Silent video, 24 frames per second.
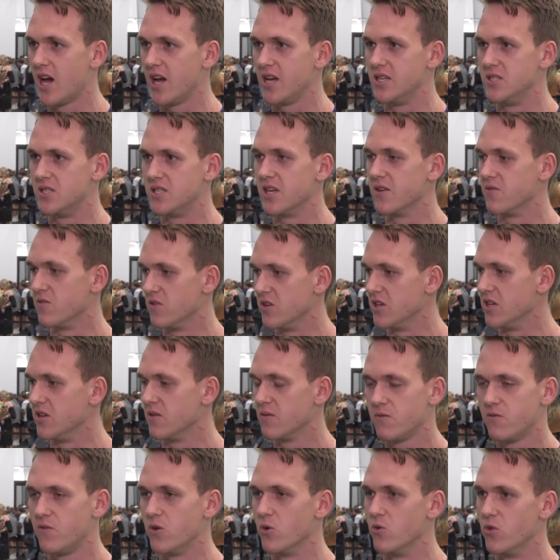he's definitely
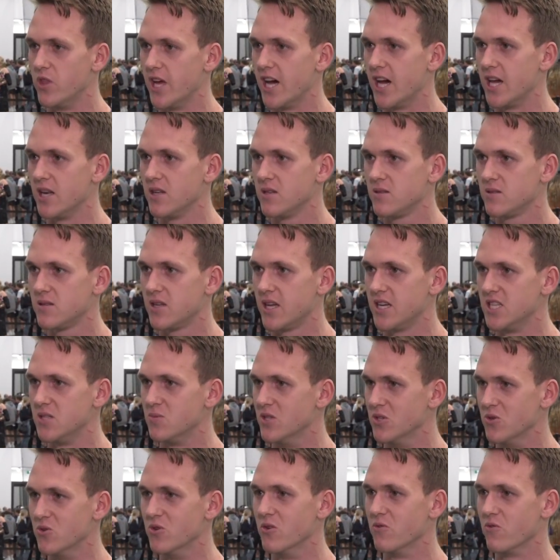filled that, and he's
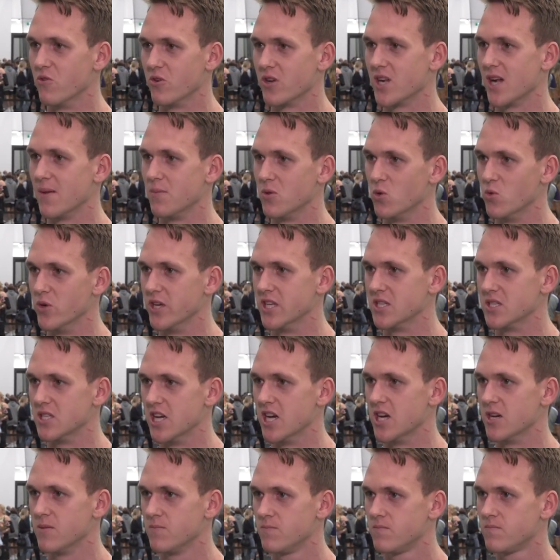been doing it for a couple of weeks
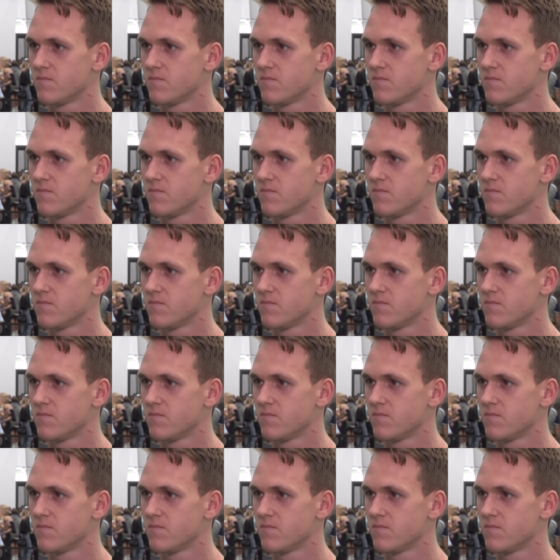now.